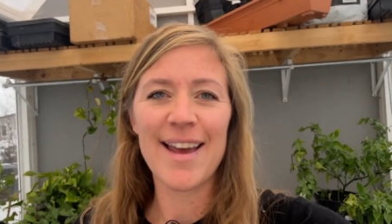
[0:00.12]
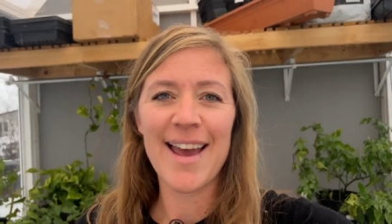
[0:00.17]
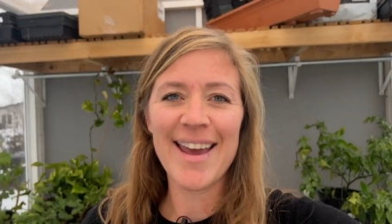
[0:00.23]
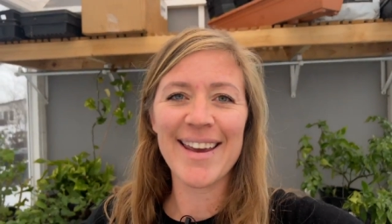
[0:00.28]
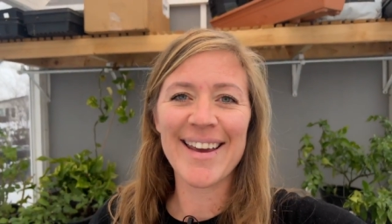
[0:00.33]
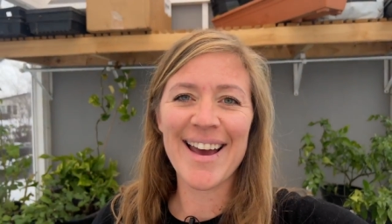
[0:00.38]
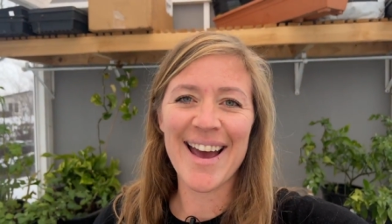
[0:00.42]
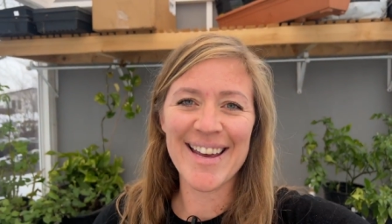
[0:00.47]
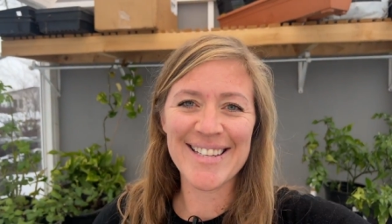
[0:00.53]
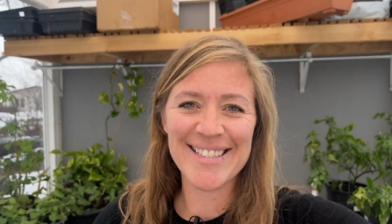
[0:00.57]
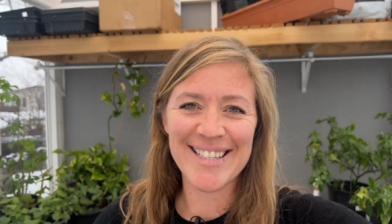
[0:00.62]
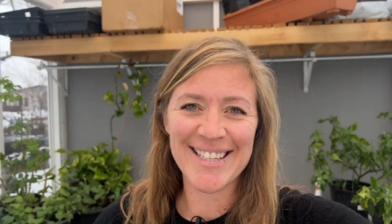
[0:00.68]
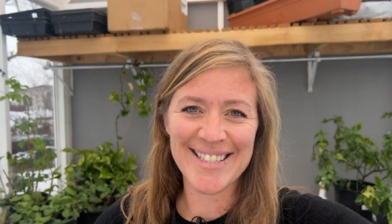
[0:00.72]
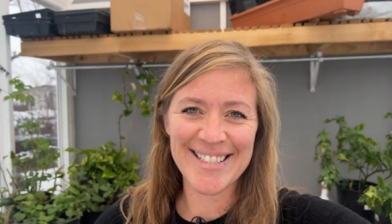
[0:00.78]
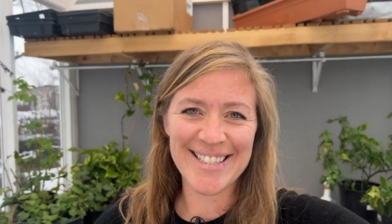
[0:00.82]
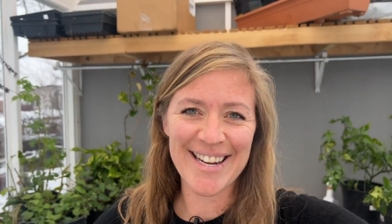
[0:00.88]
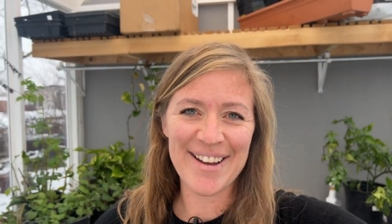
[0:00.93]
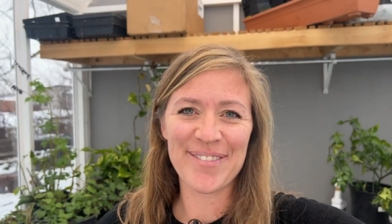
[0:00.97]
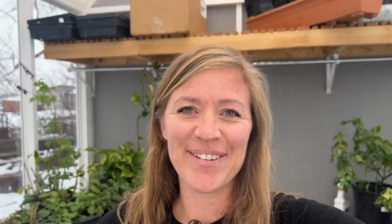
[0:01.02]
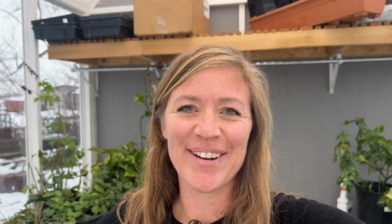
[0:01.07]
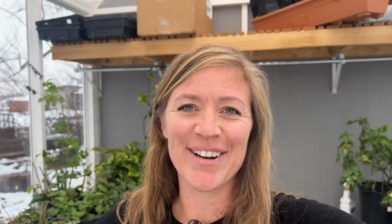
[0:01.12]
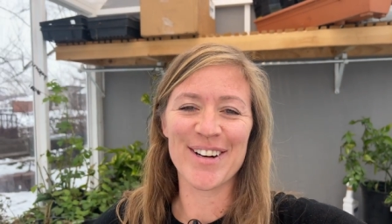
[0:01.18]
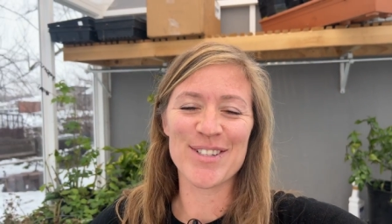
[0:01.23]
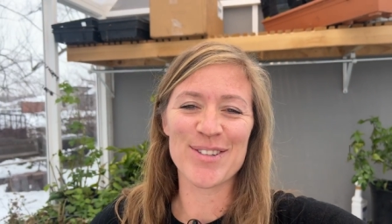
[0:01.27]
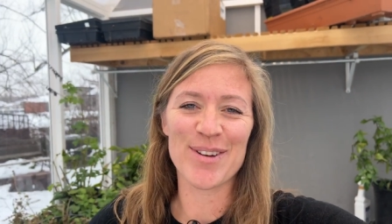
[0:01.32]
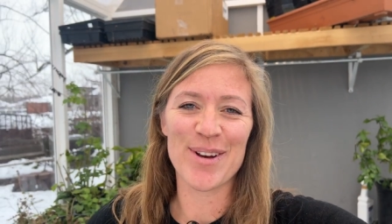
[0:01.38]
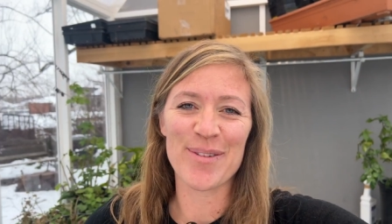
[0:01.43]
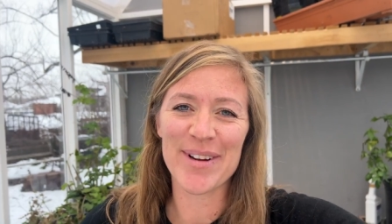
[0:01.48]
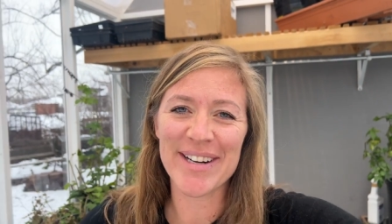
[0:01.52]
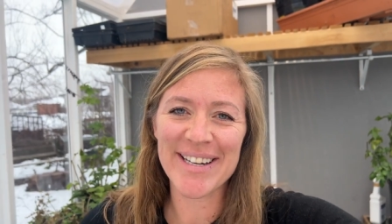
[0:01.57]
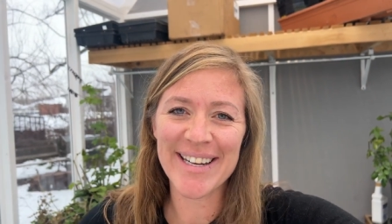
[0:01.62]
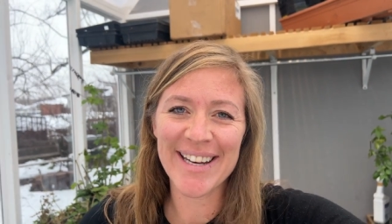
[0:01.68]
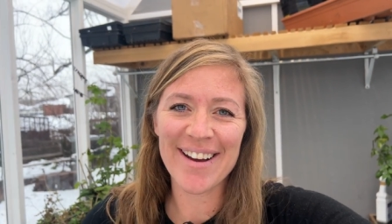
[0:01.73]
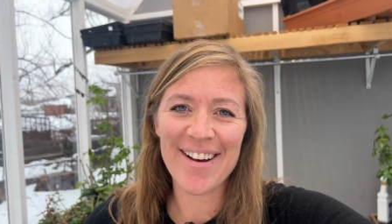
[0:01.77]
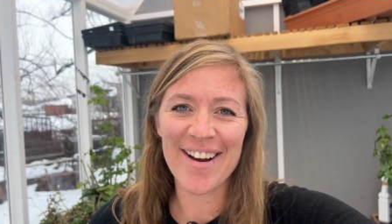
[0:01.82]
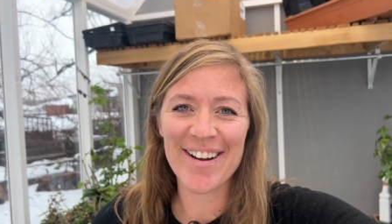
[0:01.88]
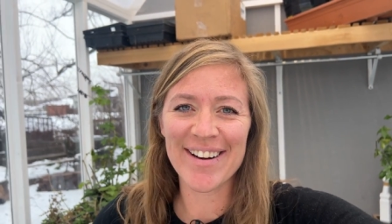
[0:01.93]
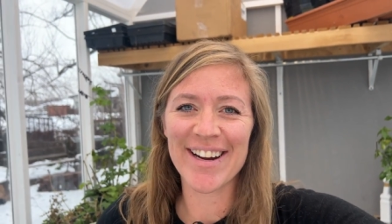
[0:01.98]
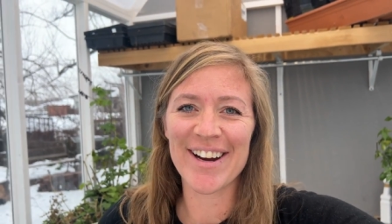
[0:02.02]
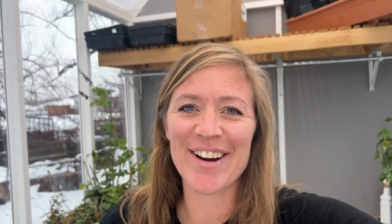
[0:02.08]
Hey guys, it's Steph here. So I want to
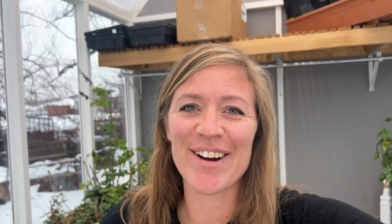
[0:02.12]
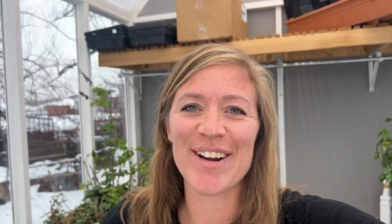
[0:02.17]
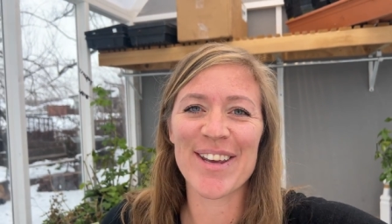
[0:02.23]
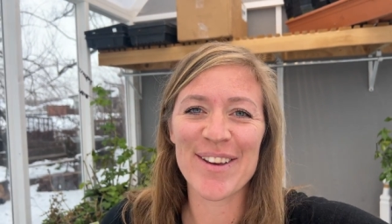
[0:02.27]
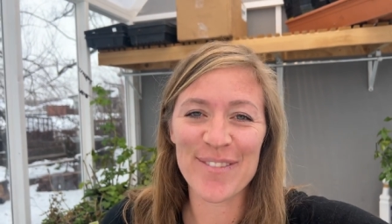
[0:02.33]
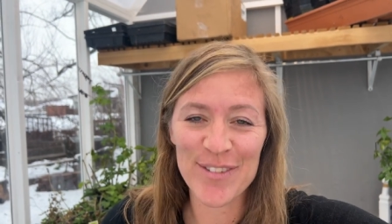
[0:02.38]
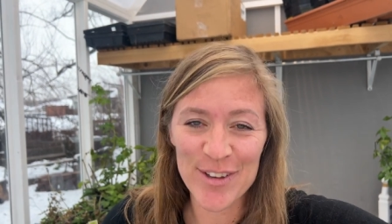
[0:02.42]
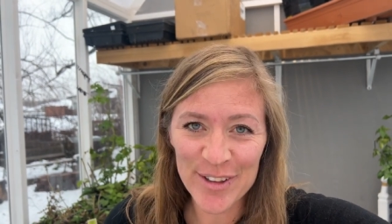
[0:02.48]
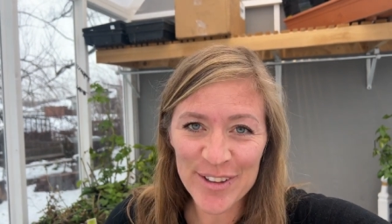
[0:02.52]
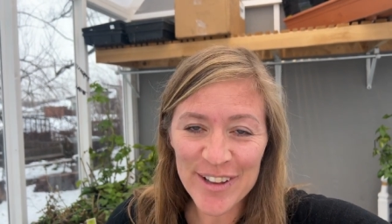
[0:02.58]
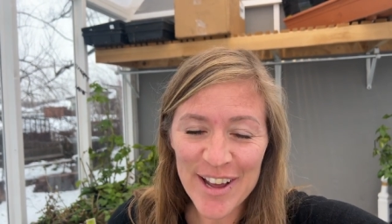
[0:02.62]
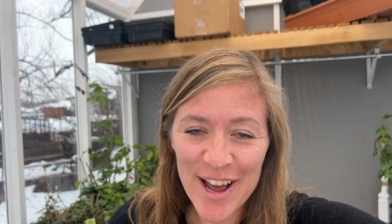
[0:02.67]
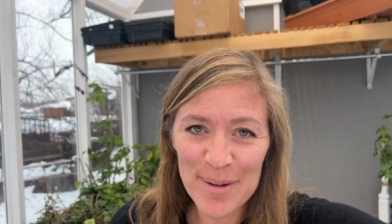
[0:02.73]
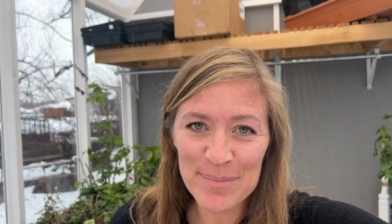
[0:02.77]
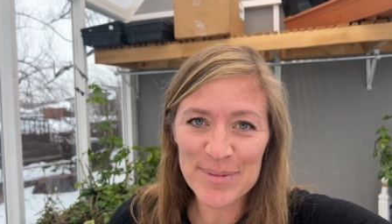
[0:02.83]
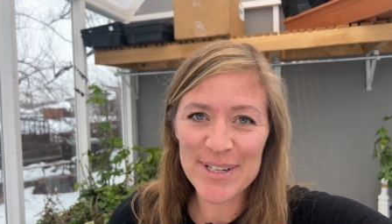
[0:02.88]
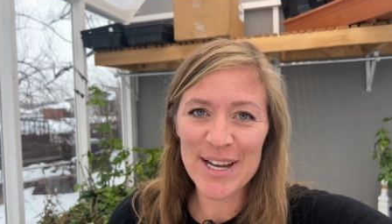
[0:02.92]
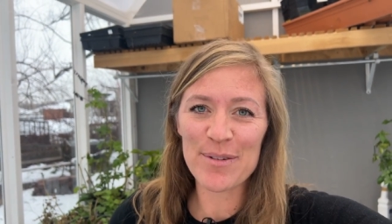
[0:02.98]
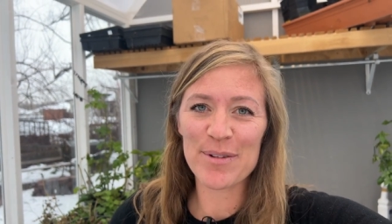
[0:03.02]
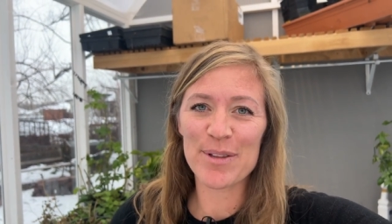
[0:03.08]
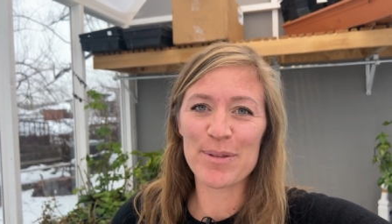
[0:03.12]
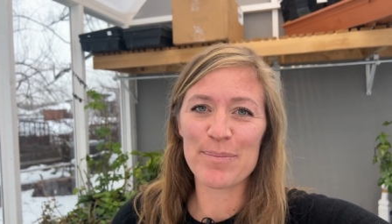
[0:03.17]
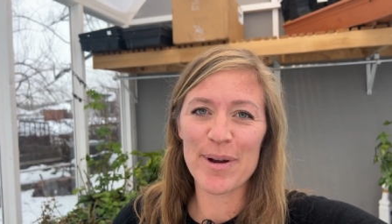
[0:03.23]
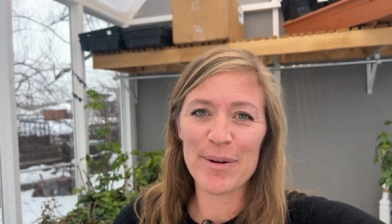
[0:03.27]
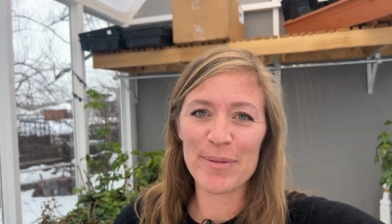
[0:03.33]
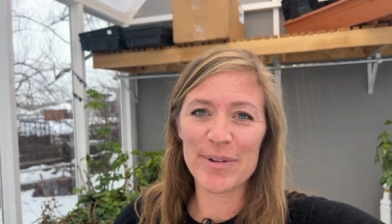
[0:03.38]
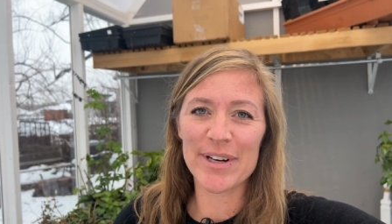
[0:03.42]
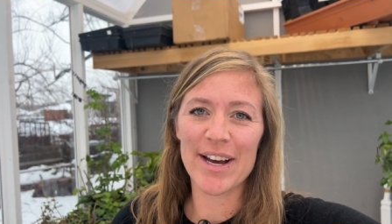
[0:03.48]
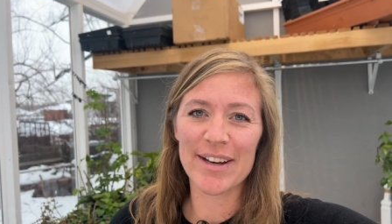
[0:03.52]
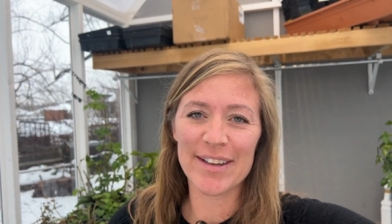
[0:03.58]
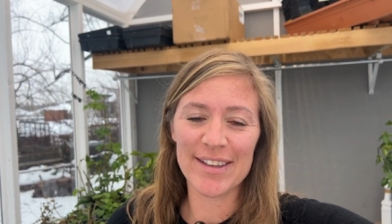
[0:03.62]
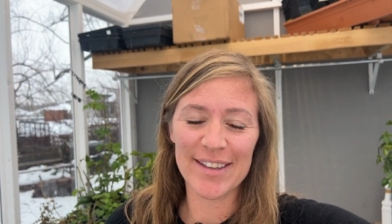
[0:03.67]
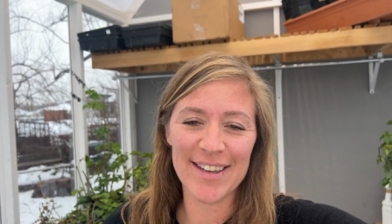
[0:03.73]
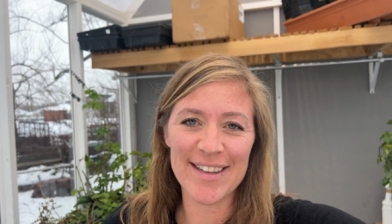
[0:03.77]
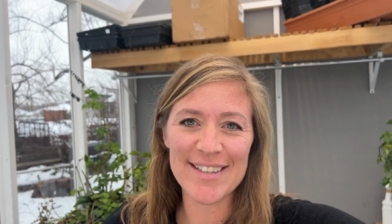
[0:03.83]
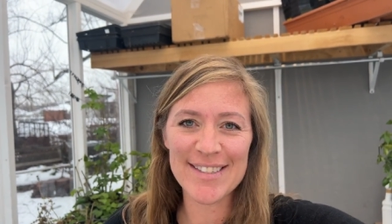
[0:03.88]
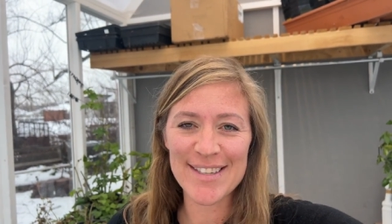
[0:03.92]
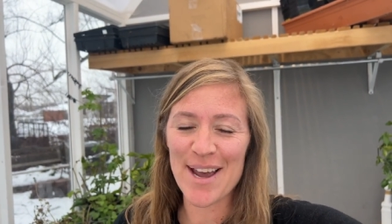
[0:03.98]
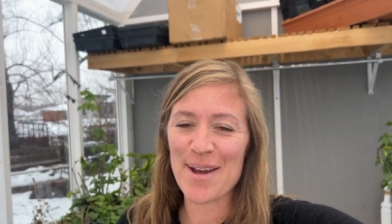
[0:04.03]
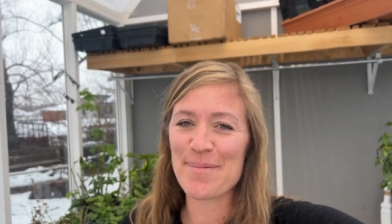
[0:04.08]
get on here and give you a little update with my
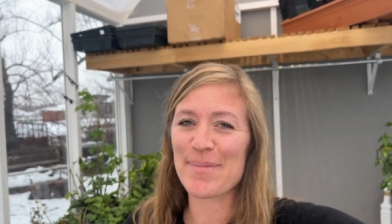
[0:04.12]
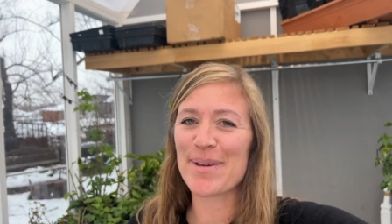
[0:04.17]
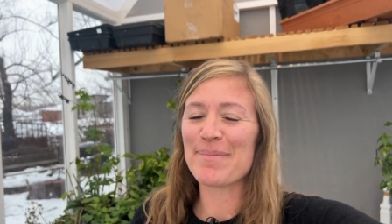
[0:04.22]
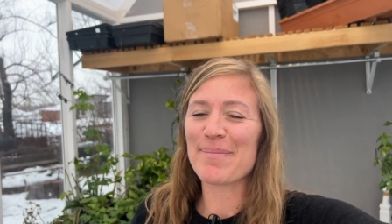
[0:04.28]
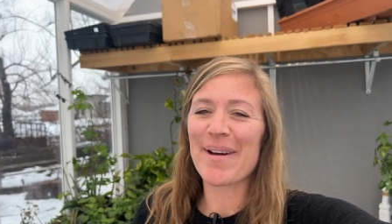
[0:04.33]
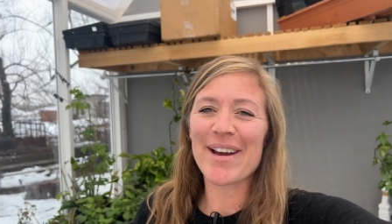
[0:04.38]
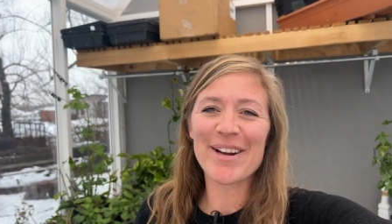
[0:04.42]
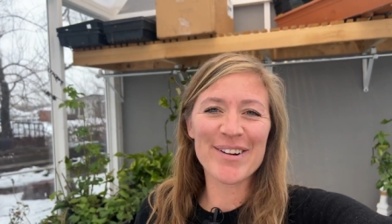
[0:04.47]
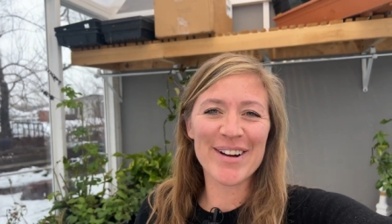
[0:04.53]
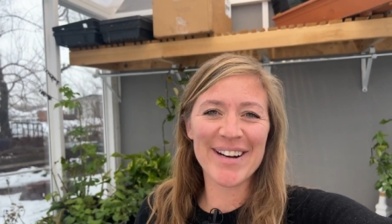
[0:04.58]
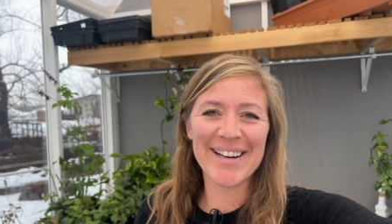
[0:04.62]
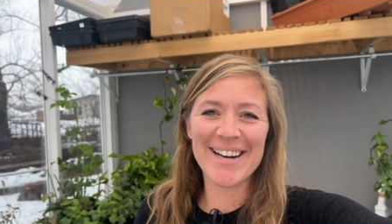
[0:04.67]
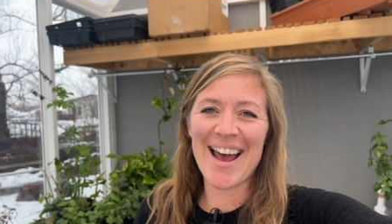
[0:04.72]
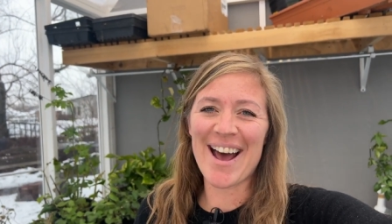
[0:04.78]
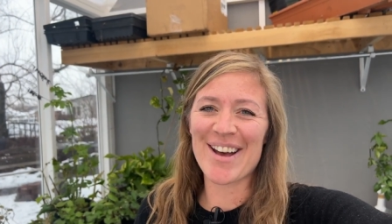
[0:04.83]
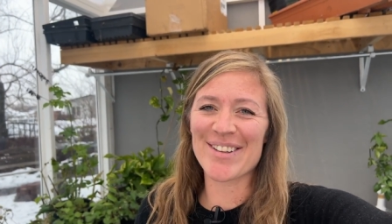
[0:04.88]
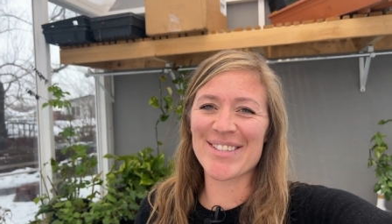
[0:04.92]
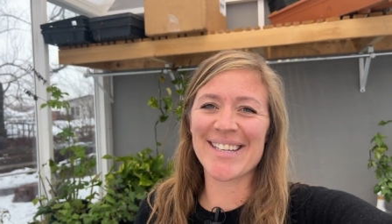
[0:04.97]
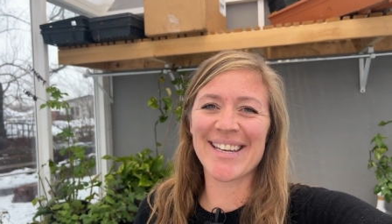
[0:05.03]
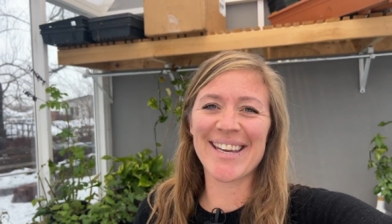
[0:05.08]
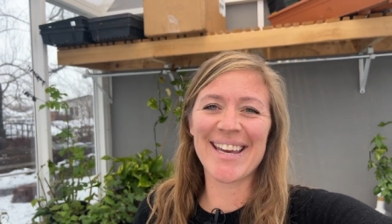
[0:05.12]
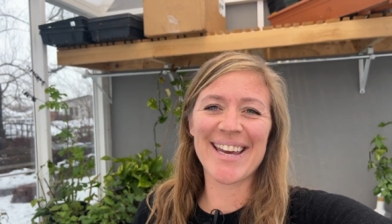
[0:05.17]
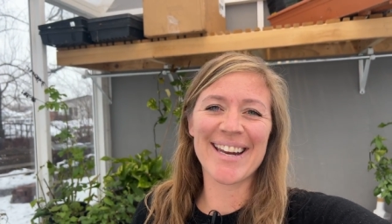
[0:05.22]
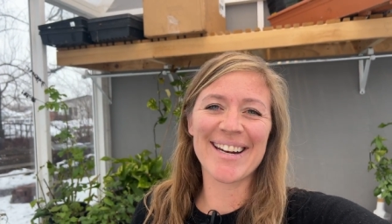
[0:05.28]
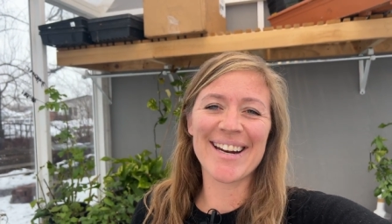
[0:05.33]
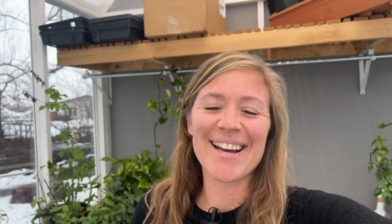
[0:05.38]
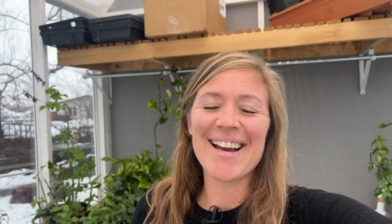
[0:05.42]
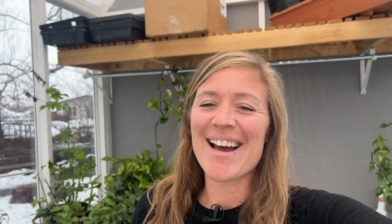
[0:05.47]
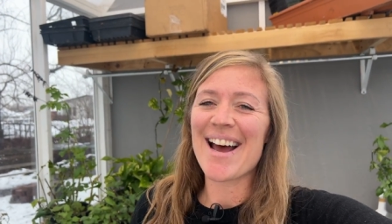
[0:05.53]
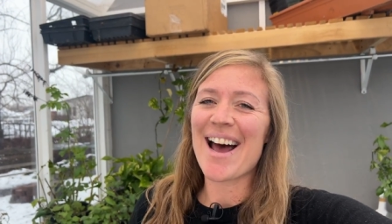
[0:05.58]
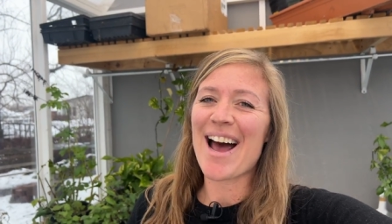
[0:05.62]
ranunculus. I'm in my greenhouse again.